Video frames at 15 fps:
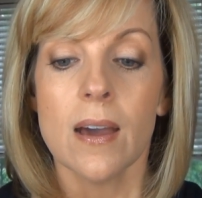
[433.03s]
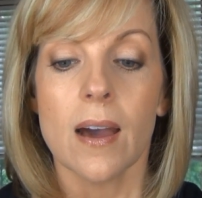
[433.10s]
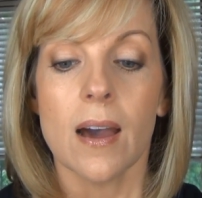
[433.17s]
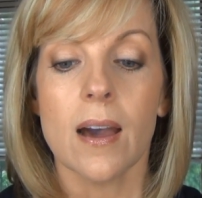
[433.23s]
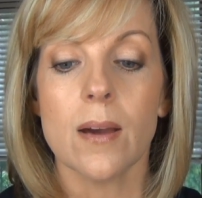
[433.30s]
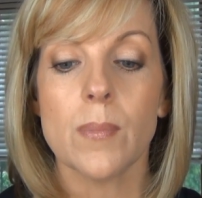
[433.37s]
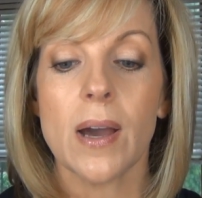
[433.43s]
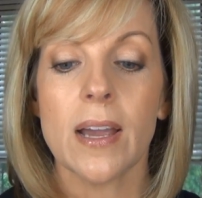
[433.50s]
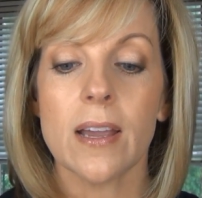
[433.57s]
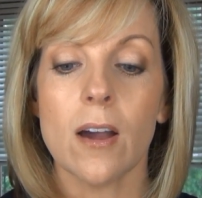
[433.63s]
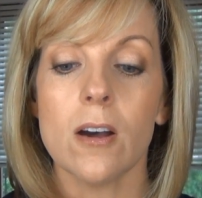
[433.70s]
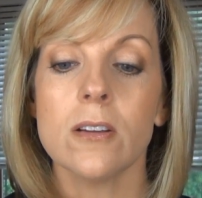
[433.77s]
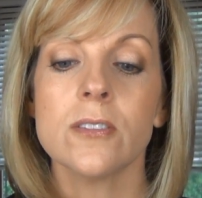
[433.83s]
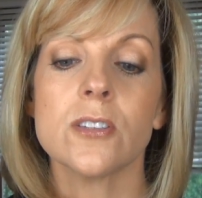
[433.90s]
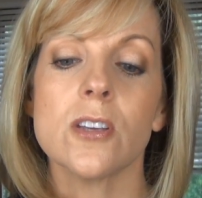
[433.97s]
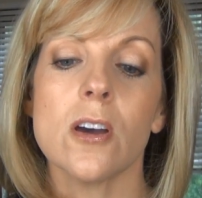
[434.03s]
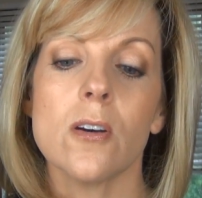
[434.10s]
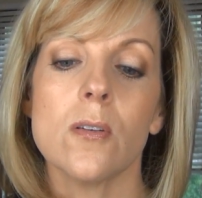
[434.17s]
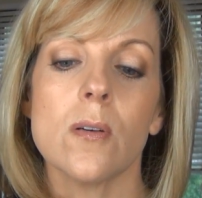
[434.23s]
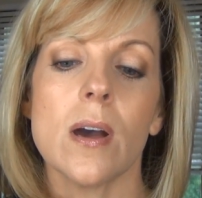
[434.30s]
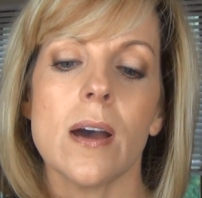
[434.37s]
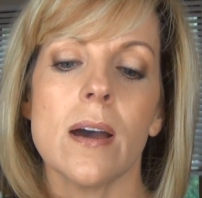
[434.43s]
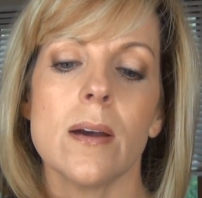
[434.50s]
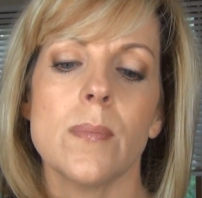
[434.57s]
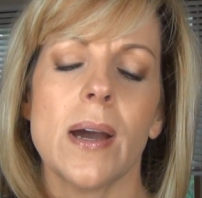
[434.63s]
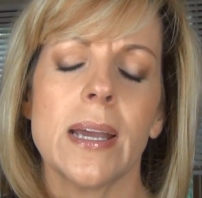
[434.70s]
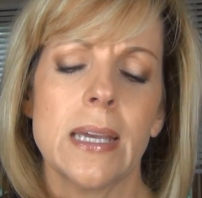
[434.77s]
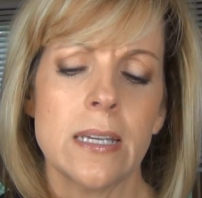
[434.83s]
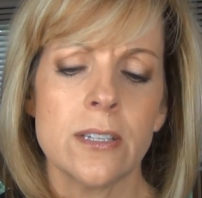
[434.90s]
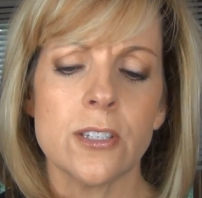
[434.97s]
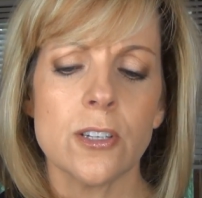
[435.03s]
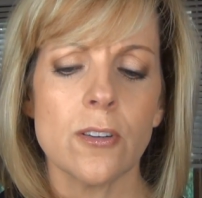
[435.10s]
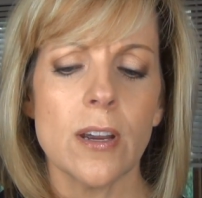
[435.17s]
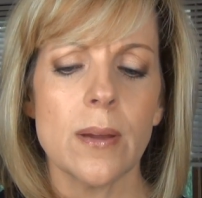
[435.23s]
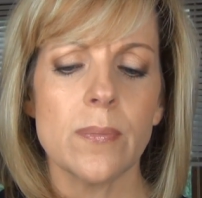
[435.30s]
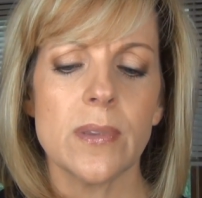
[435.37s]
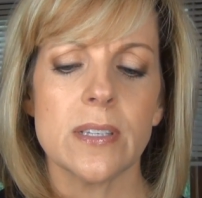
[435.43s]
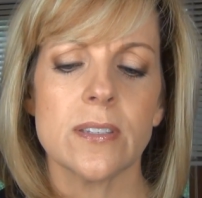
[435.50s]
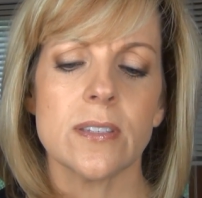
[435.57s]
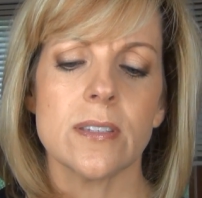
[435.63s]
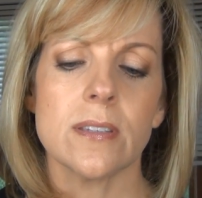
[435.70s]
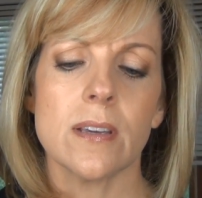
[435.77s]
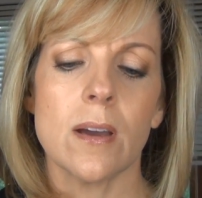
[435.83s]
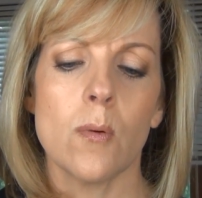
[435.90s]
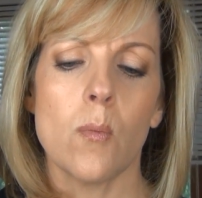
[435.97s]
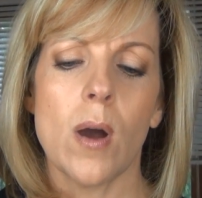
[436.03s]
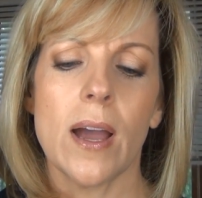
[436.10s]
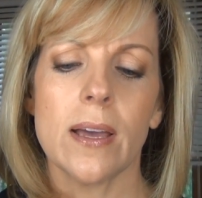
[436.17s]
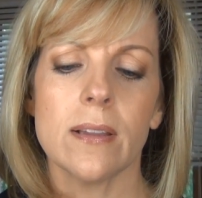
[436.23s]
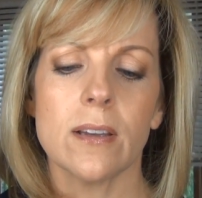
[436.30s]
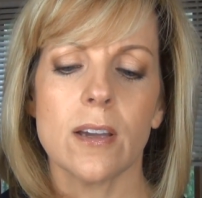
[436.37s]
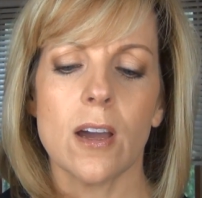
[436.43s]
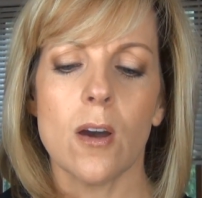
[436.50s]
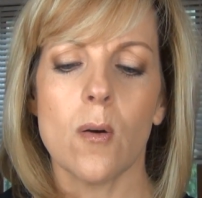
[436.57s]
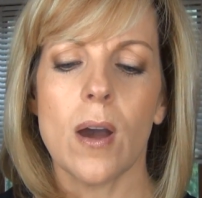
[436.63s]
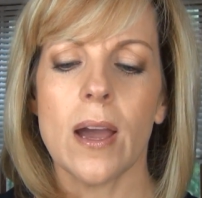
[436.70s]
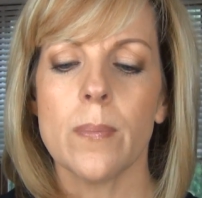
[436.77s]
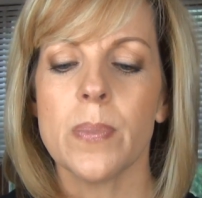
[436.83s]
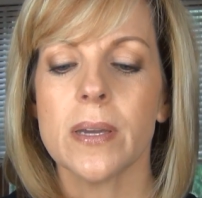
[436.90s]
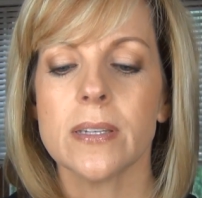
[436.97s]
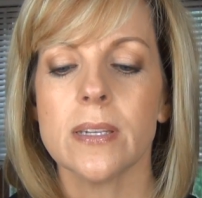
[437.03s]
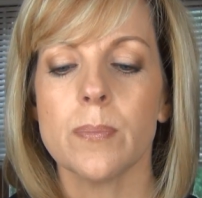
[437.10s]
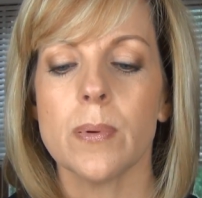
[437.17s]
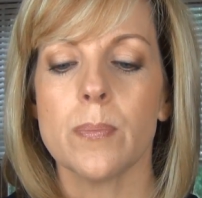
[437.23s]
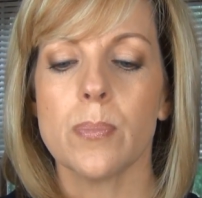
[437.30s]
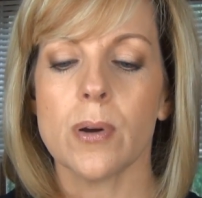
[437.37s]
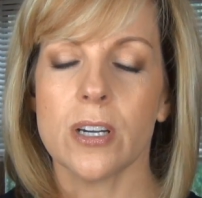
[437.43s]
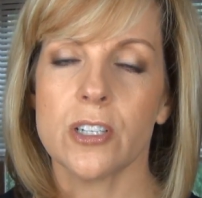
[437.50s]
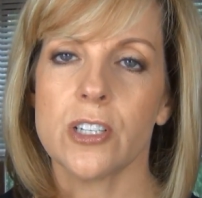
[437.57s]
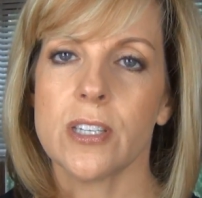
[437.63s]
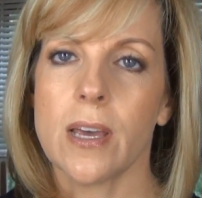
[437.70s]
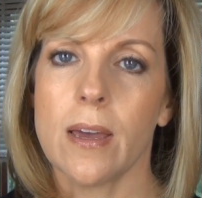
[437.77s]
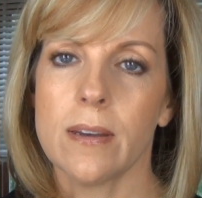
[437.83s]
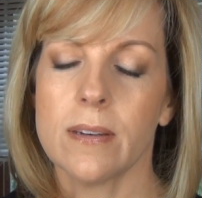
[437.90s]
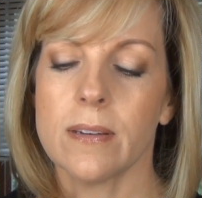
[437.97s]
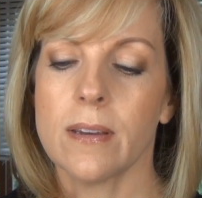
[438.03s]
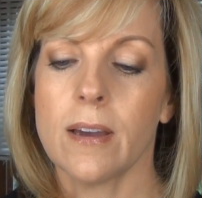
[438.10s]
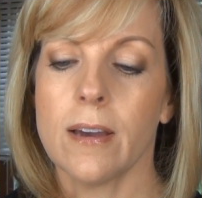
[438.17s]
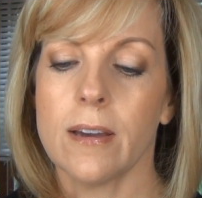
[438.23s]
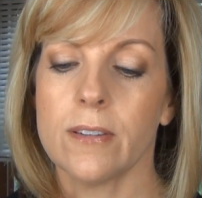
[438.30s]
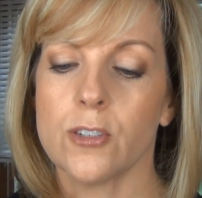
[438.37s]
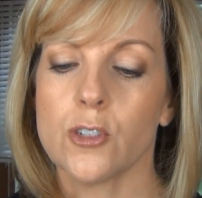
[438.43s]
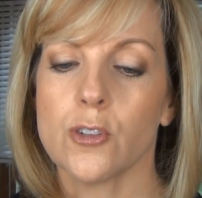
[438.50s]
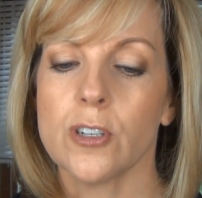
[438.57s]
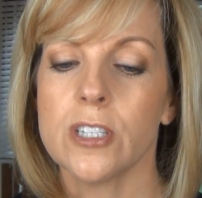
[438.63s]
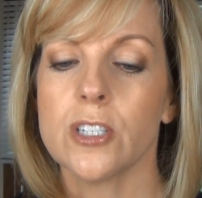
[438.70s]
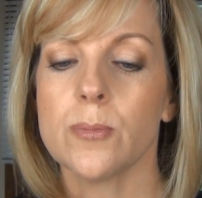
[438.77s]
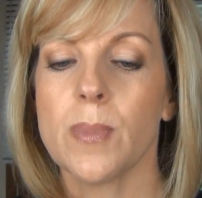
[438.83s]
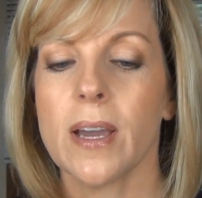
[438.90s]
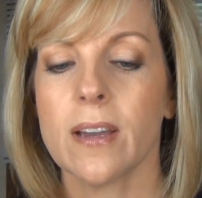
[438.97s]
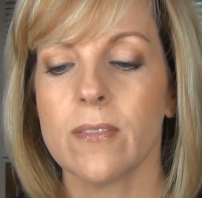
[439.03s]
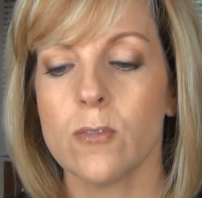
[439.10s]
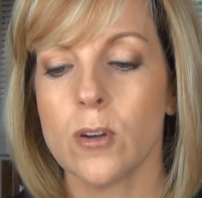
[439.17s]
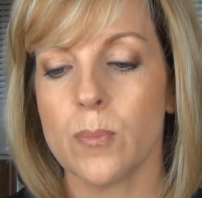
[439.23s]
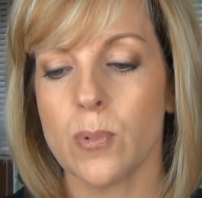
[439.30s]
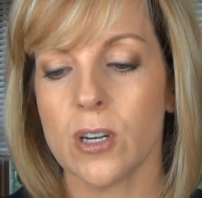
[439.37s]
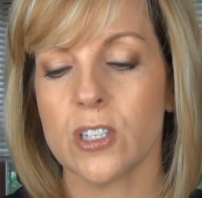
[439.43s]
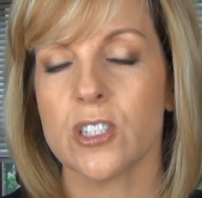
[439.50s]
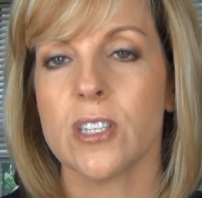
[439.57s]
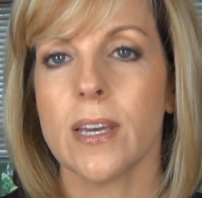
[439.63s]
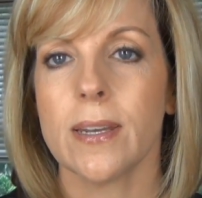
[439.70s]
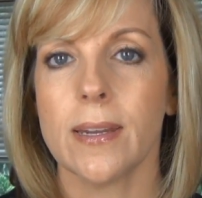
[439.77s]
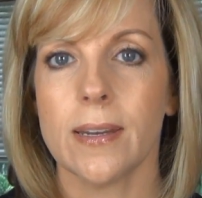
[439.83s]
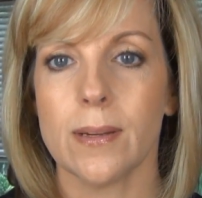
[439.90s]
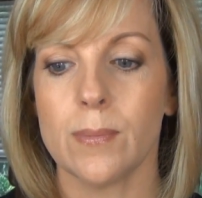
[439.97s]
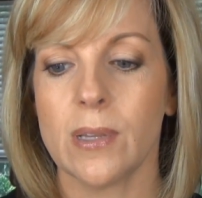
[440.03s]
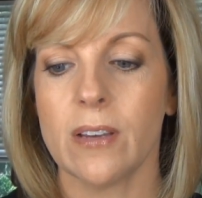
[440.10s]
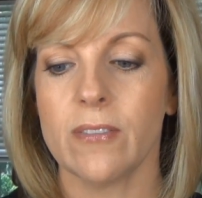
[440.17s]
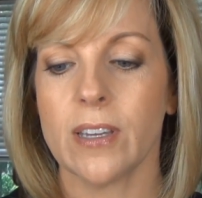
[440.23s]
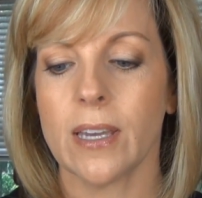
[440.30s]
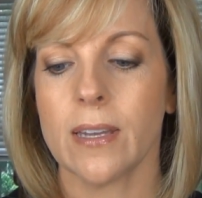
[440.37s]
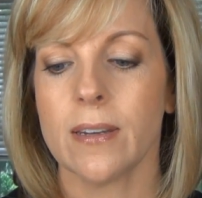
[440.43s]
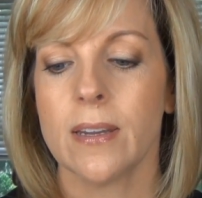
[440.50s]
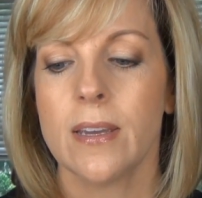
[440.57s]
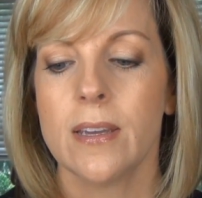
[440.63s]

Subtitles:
I also, I Instagrammed this a while ago. I picked up a brush set, Trish McEvoy brush set, and I'm loving it.